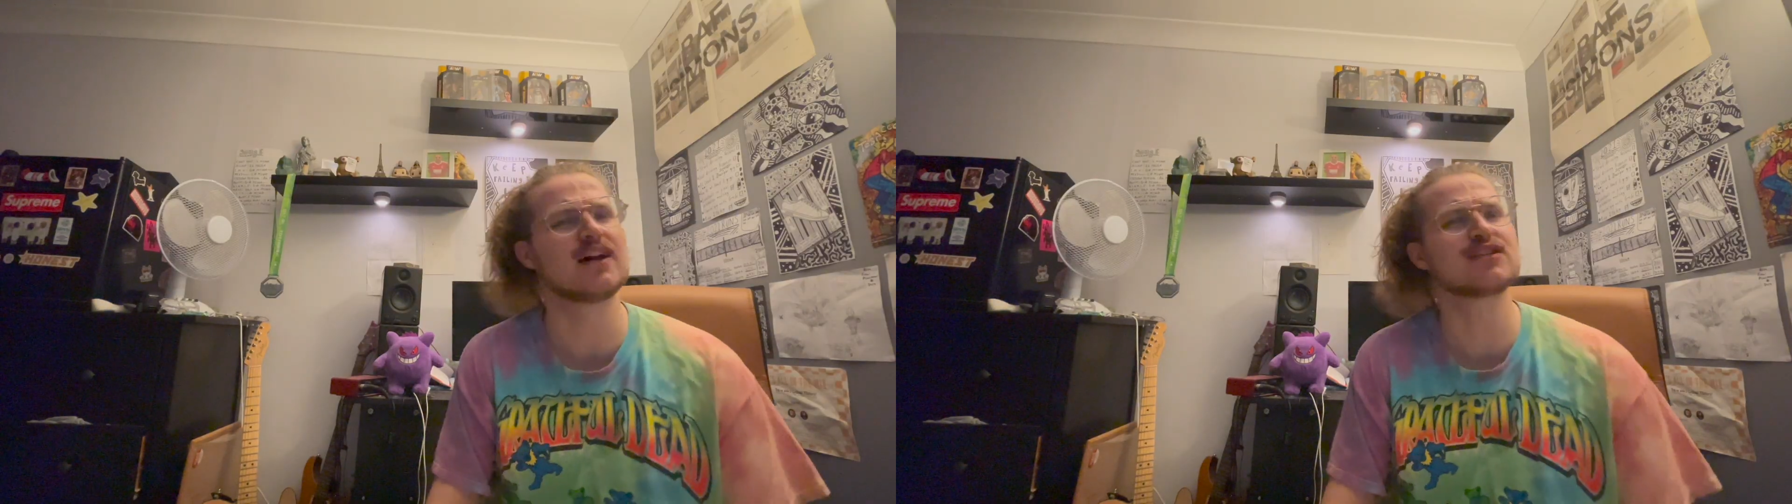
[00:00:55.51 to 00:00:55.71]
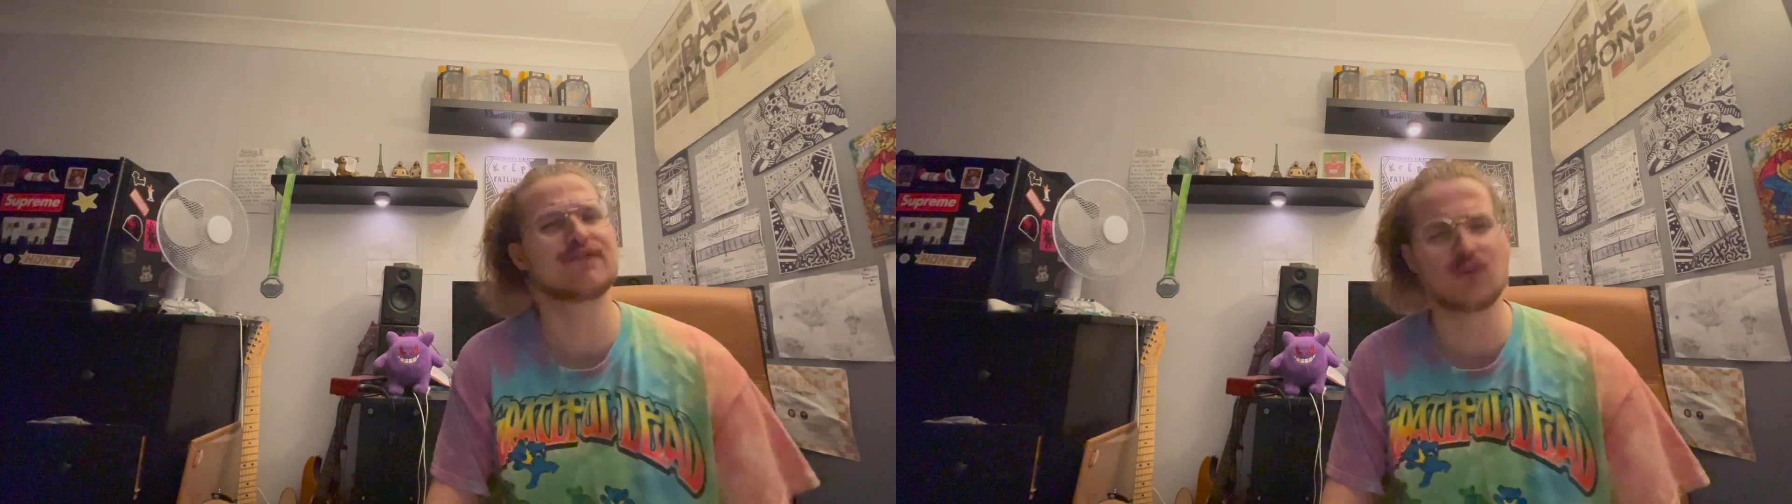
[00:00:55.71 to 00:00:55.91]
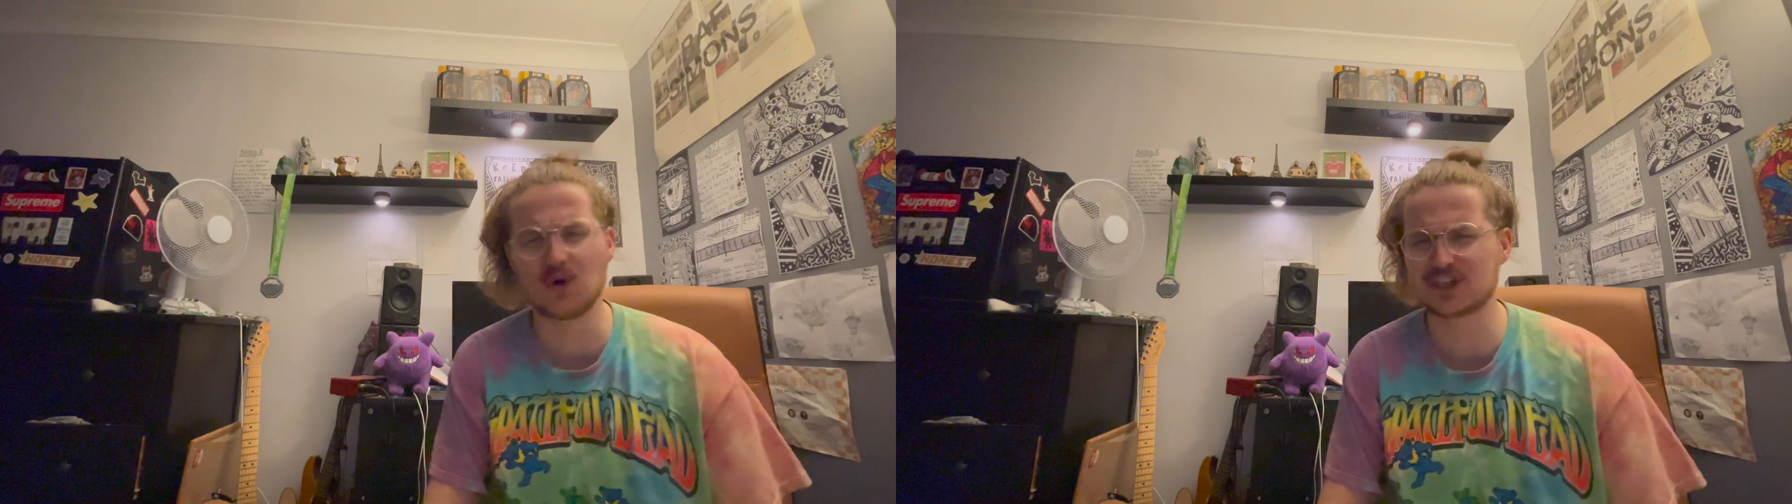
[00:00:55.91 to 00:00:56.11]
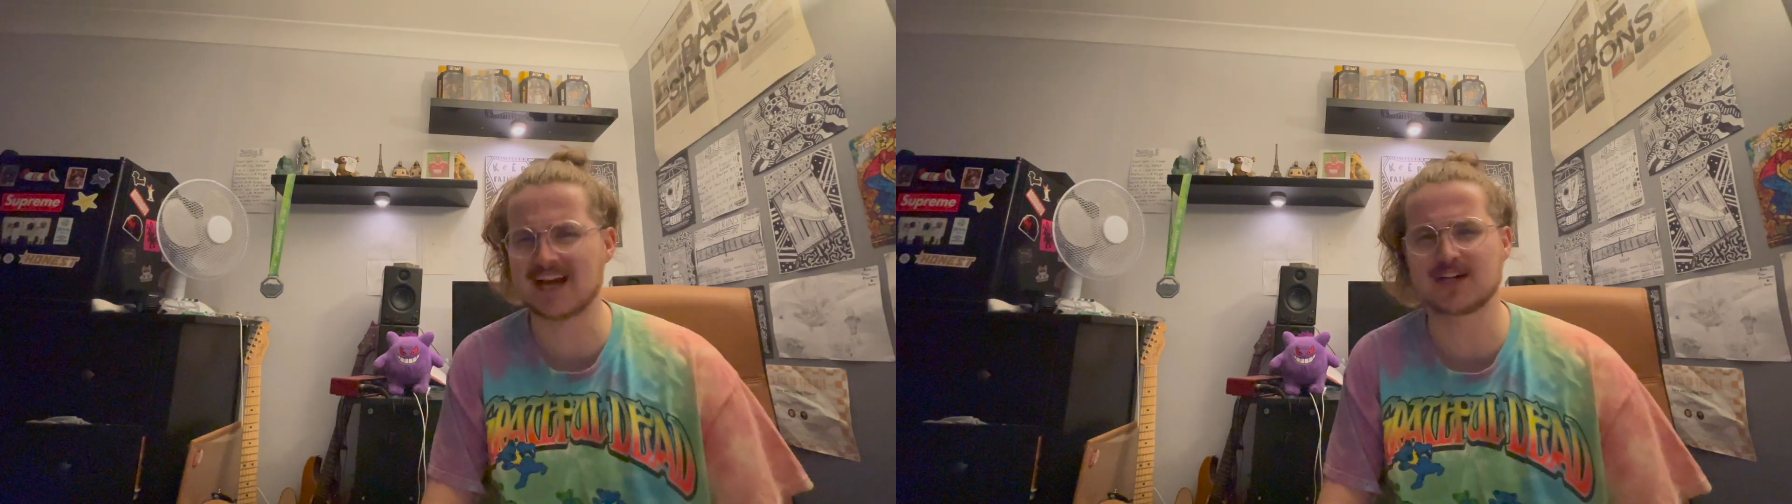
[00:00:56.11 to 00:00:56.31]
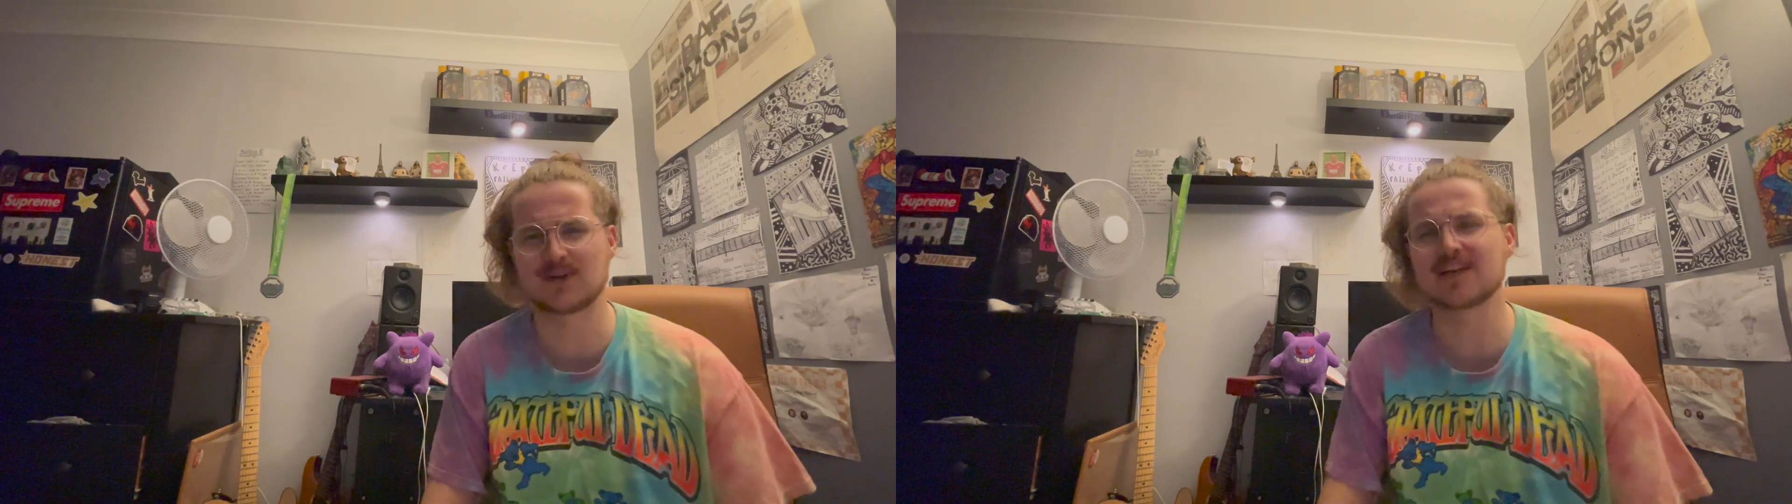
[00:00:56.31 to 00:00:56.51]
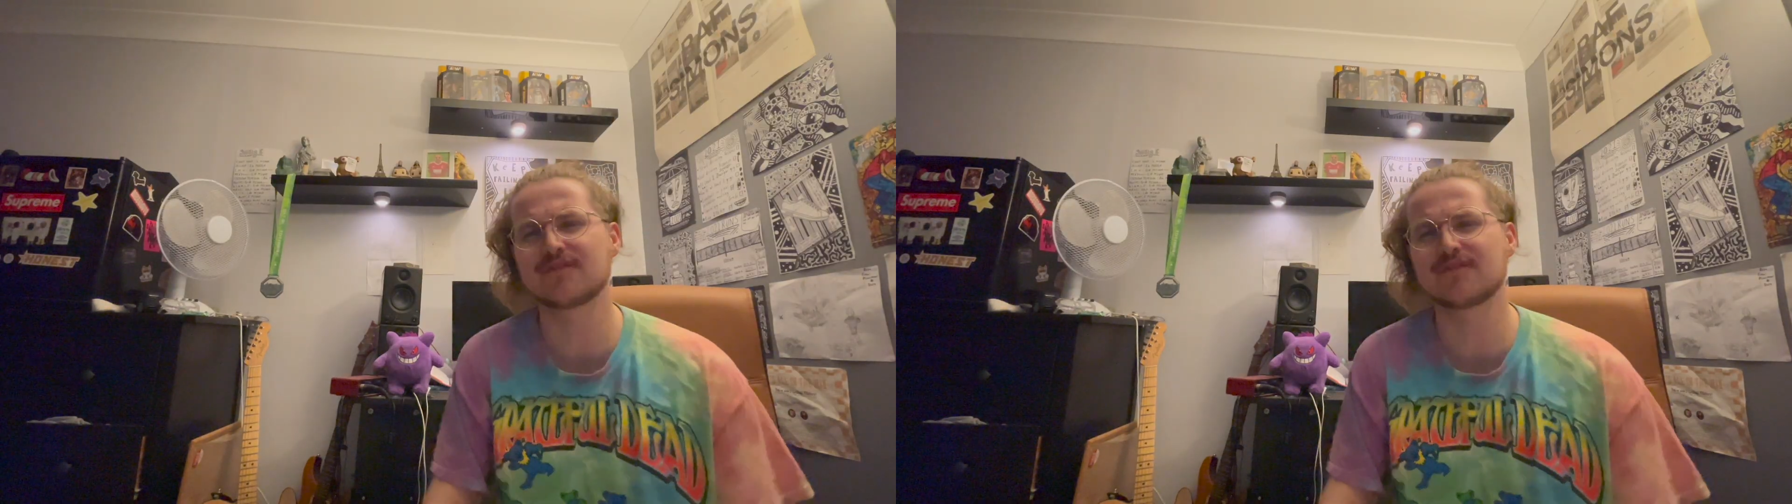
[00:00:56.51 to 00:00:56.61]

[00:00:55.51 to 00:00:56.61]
as foreshadowing